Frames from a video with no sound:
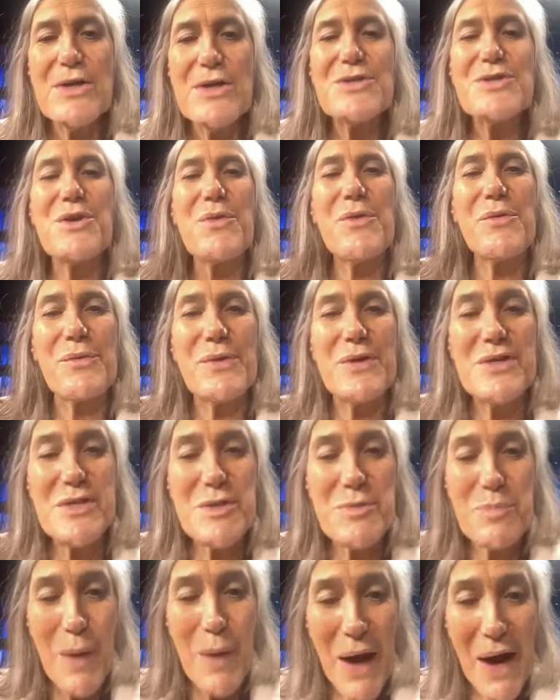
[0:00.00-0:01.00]
So the
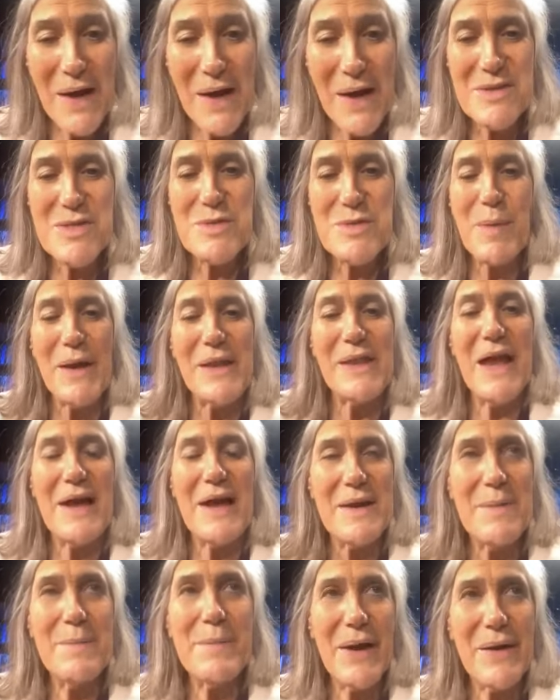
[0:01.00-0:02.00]
response by
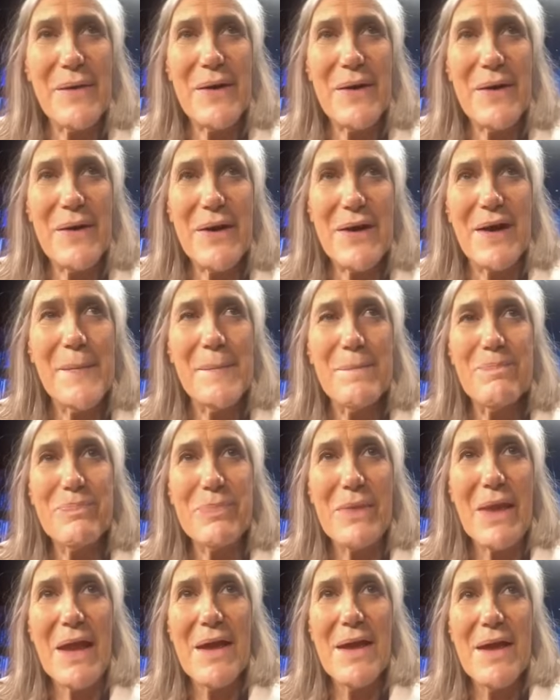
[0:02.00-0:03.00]
Latin America,
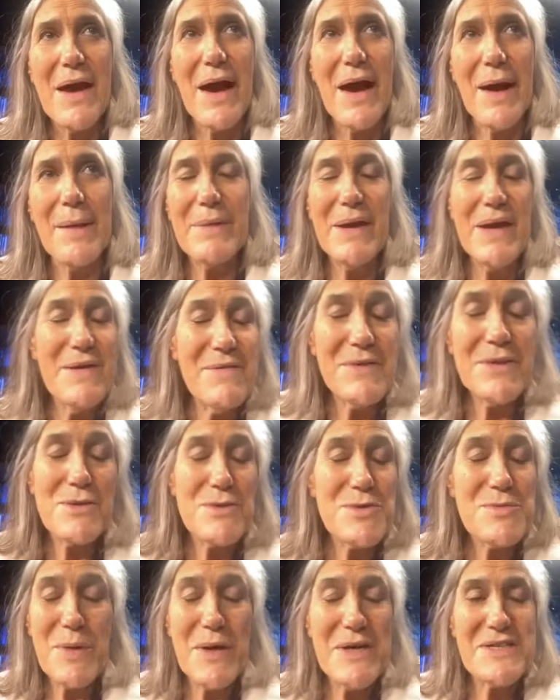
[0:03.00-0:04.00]
even
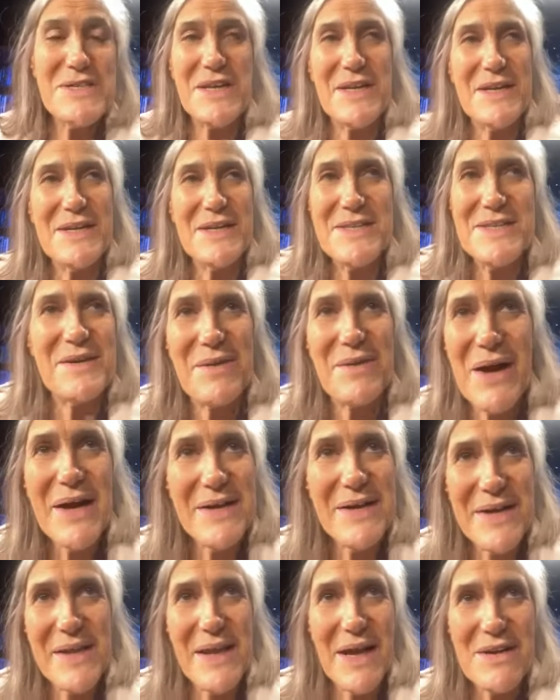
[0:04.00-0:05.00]
those presidents that are
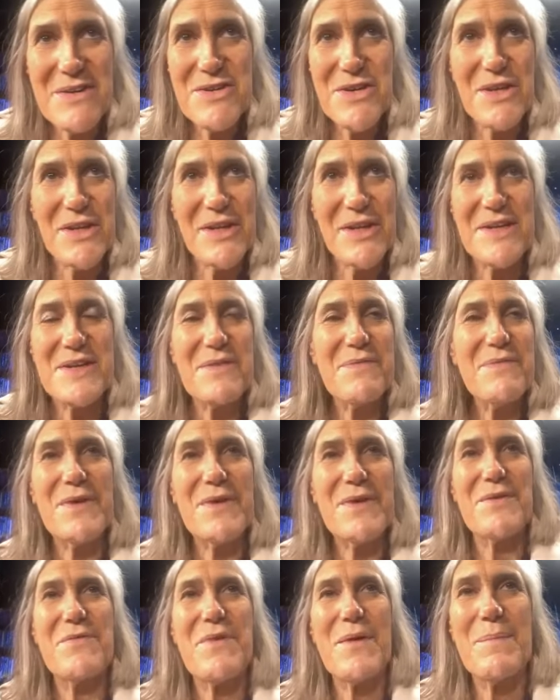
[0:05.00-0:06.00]
ideologically
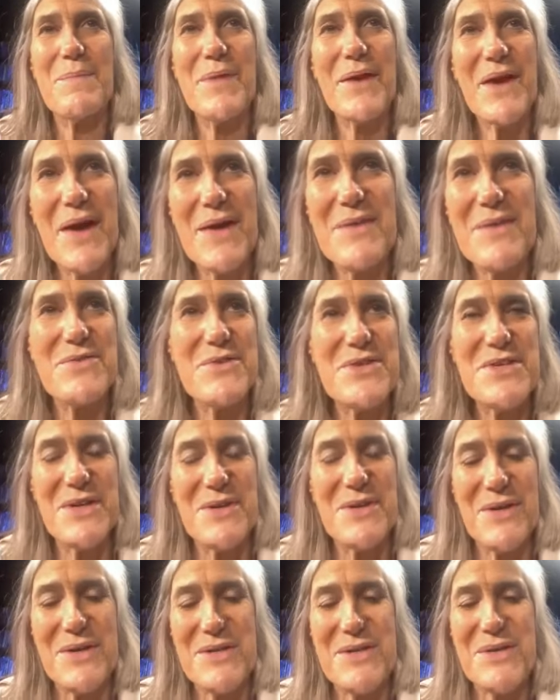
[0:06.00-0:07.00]
different from the countries
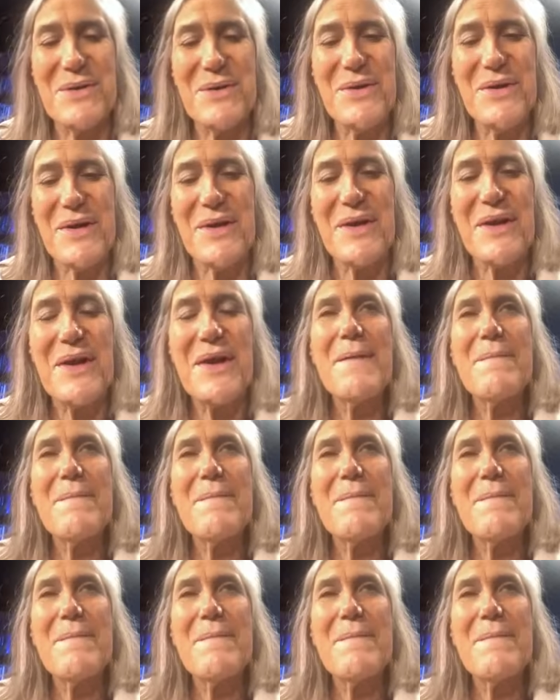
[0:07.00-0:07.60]
that are excluded,